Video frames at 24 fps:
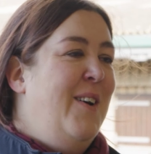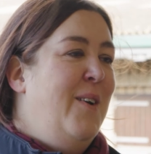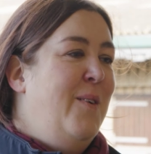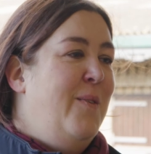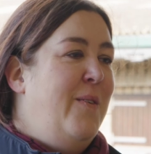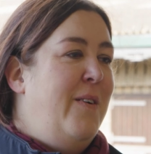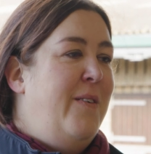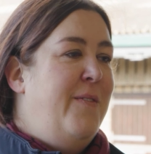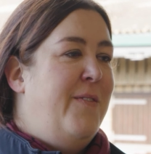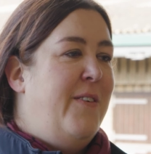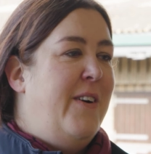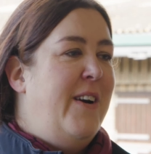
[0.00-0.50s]

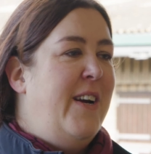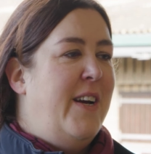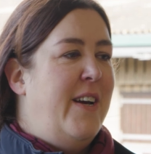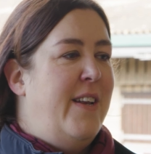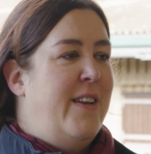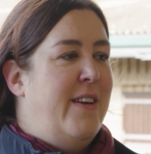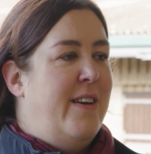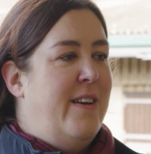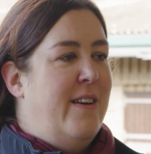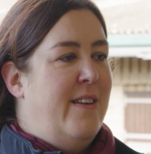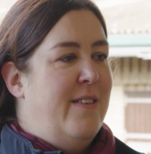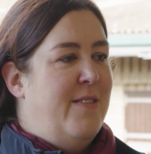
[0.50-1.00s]
So we're very
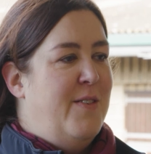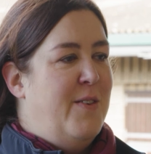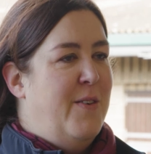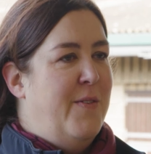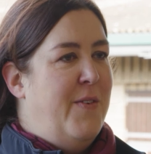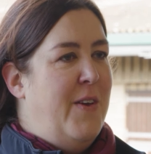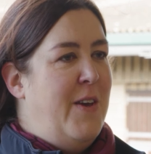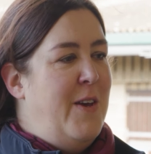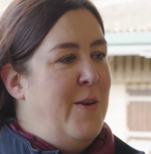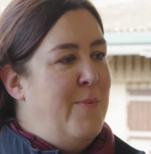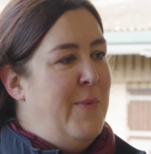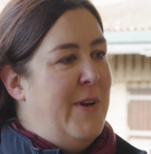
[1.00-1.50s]
good at sort
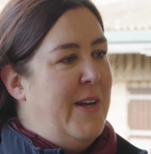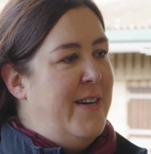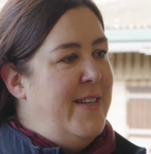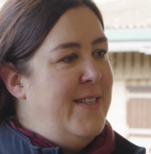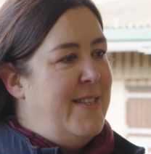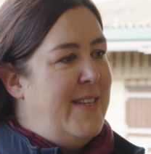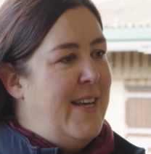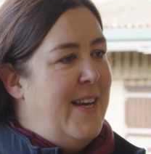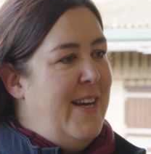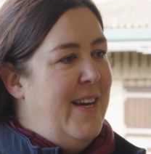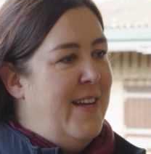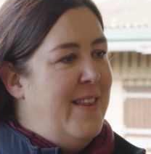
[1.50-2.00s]
of
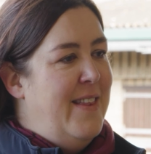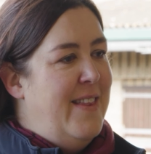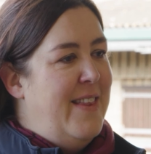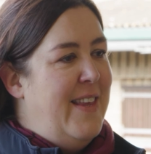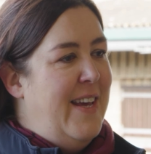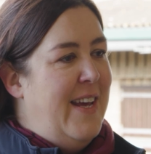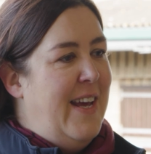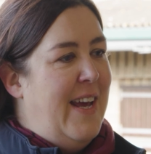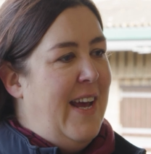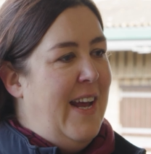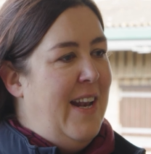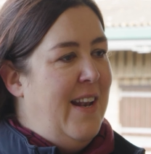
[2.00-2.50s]
humanising and
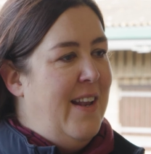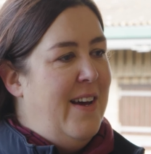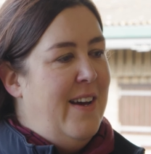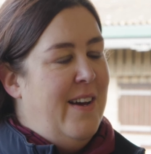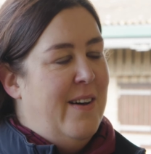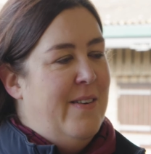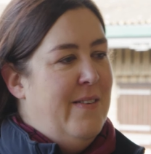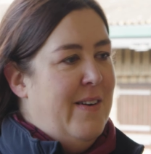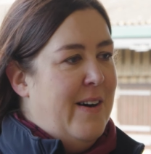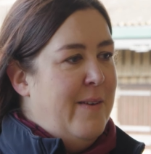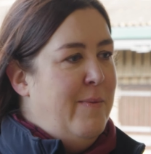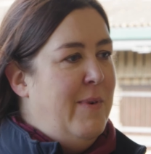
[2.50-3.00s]
thinking like,
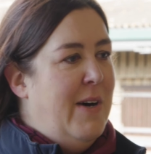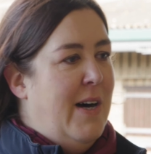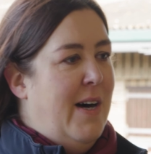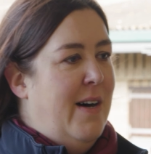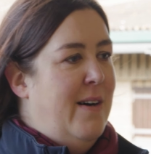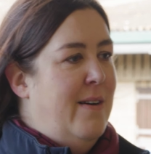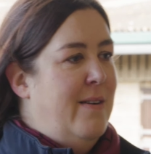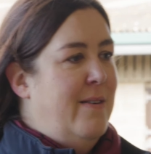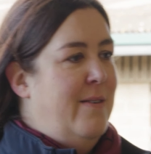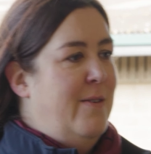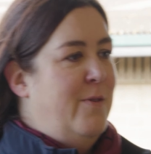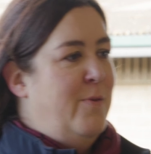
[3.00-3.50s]
oh, I'm
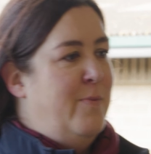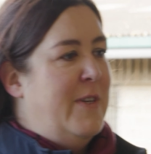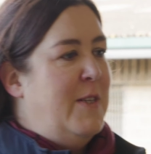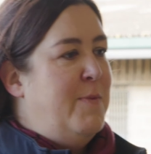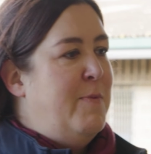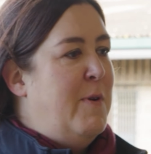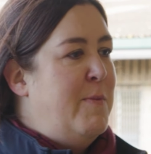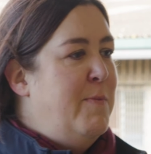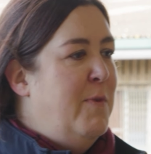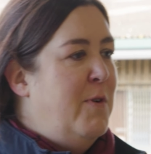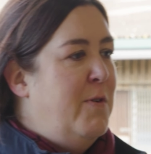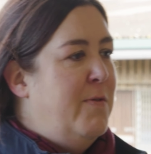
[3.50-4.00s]
cold, must
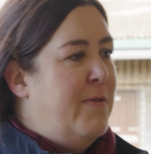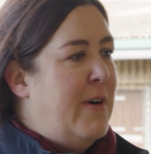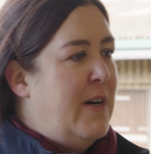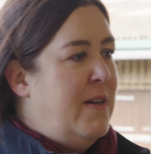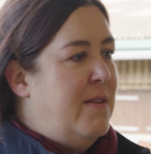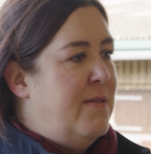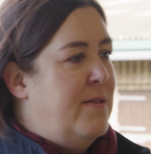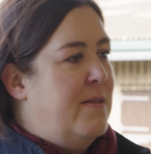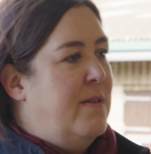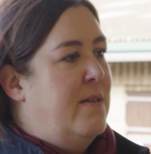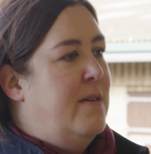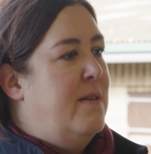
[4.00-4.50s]
put more
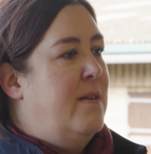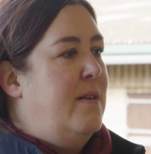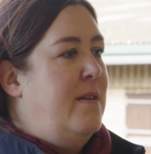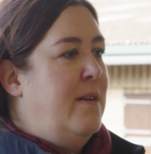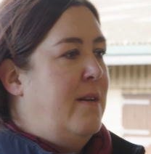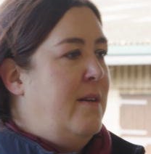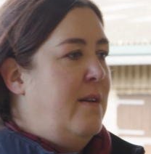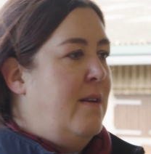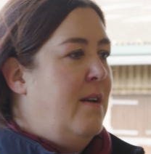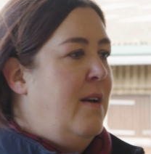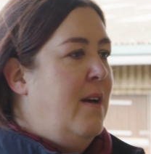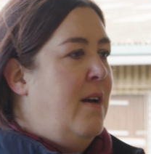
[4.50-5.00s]
rugs on,
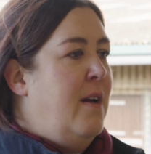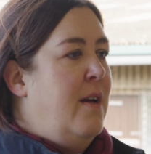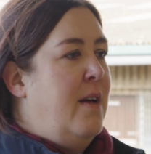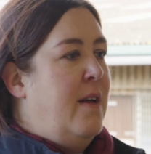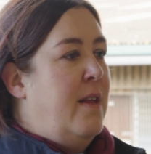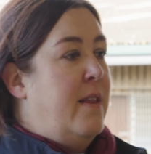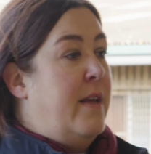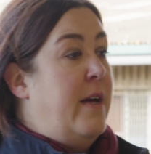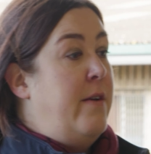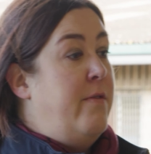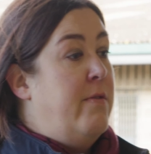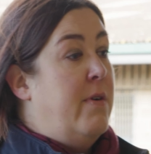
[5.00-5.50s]
and
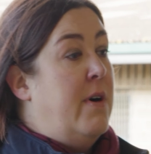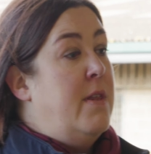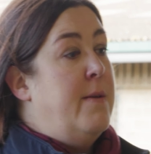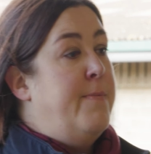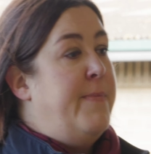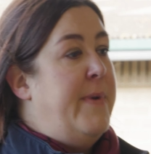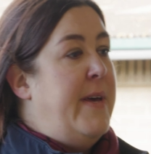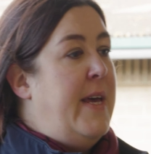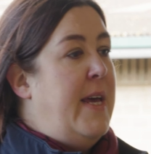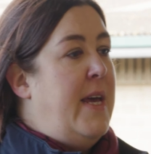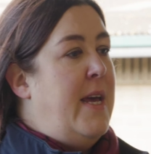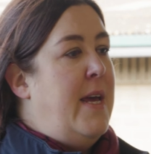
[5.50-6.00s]
they'd rather
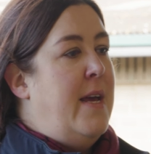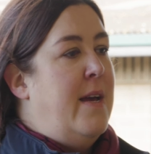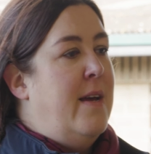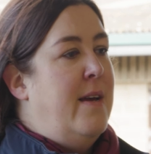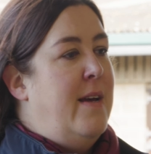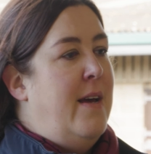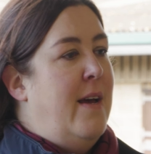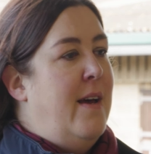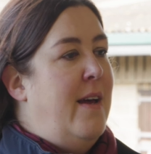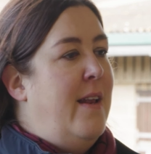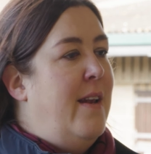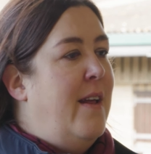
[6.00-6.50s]
be
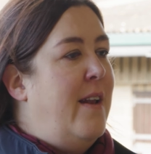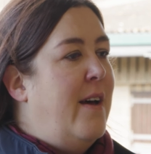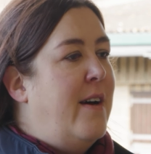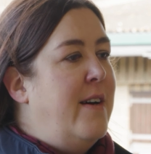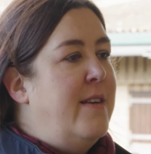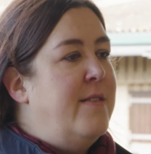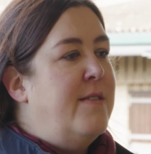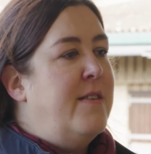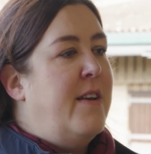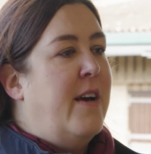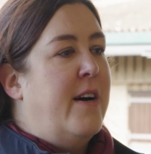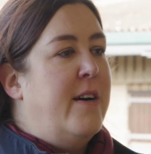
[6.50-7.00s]
in a
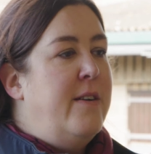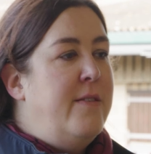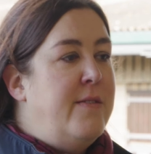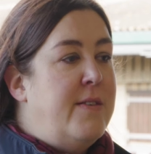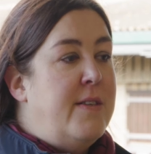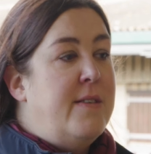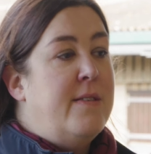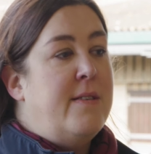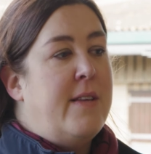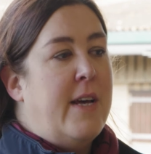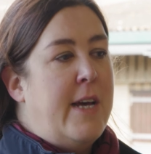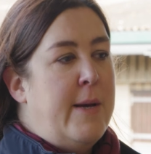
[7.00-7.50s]
nice
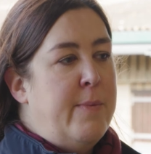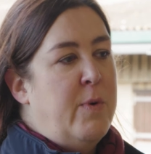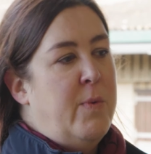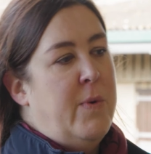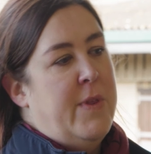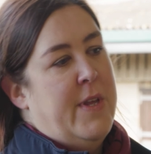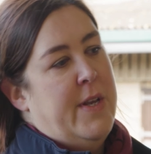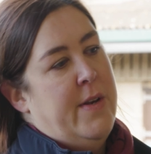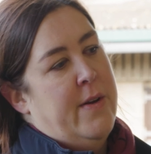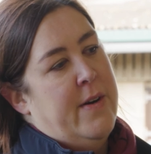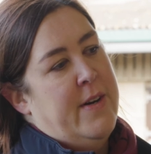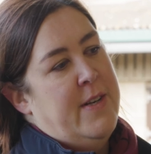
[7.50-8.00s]
cosy stable
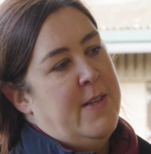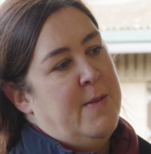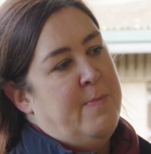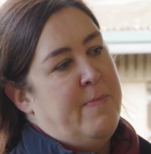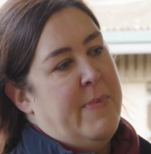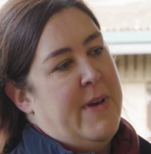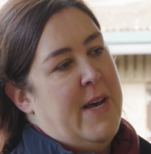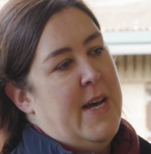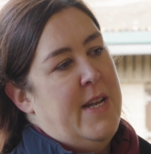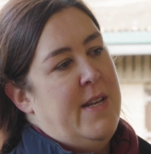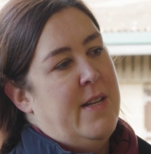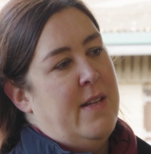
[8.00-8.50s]
with a nice
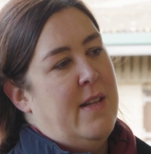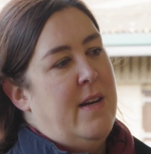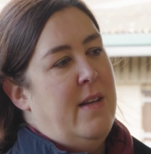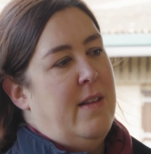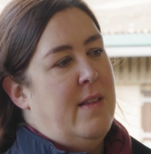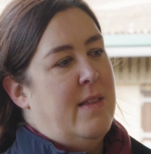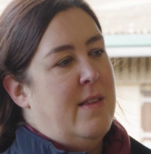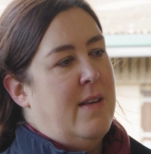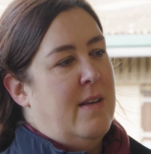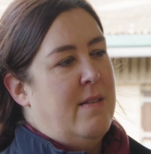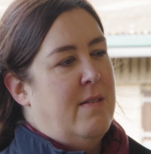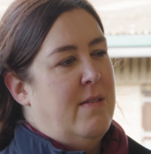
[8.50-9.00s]
bed. Like,
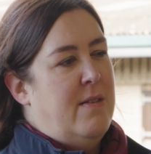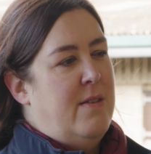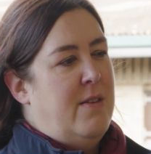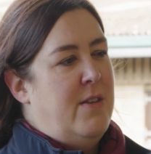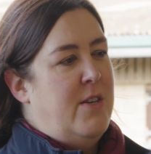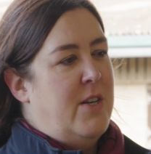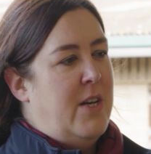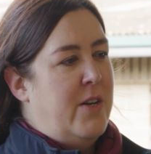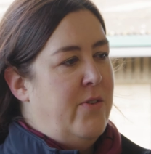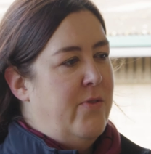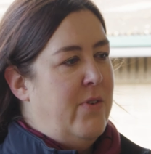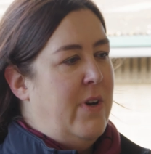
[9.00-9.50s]
that's
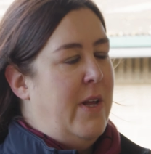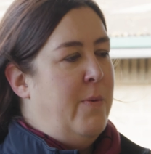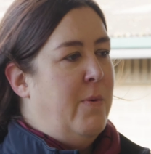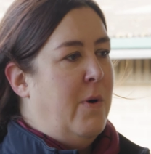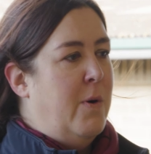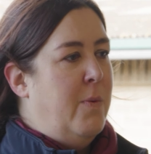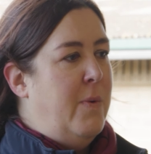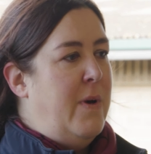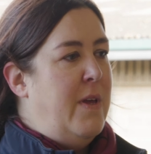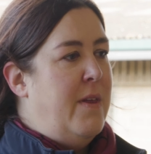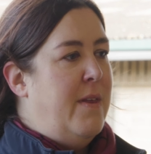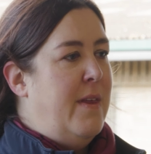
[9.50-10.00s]
generally
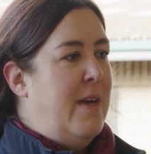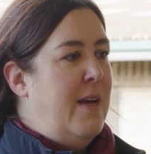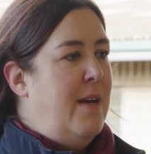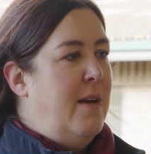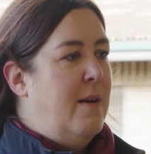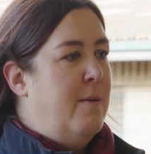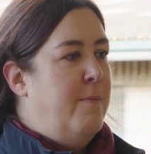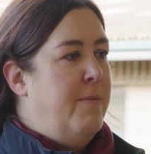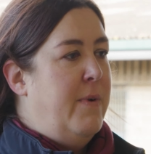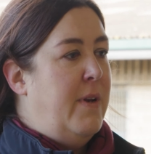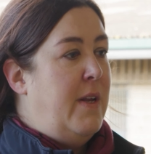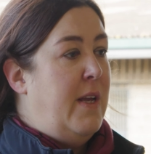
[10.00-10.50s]
what we
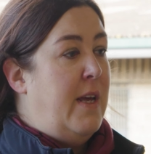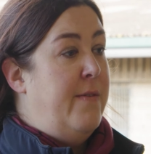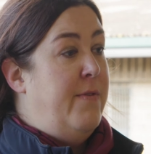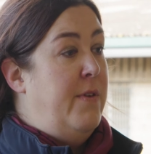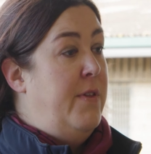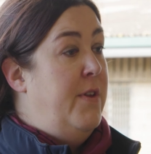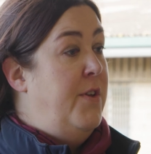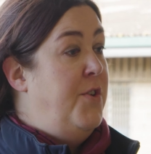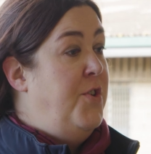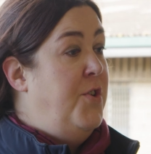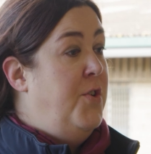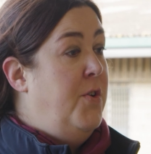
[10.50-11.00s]
think, but
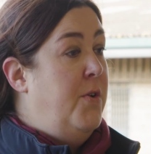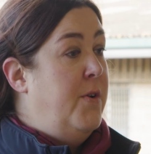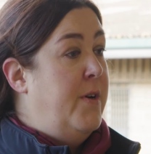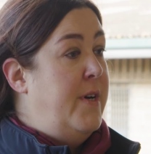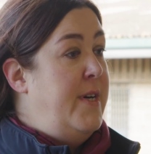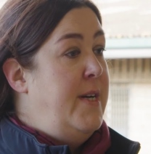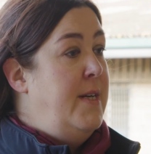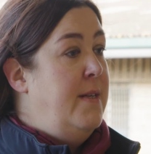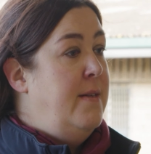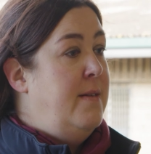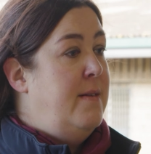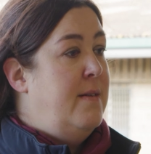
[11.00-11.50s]
given the
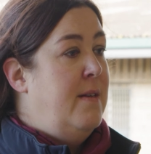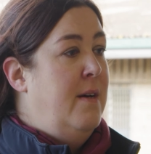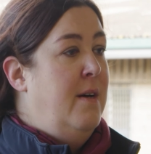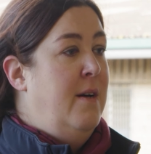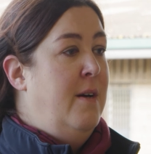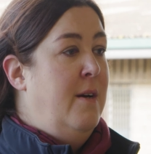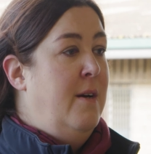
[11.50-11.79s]
choice,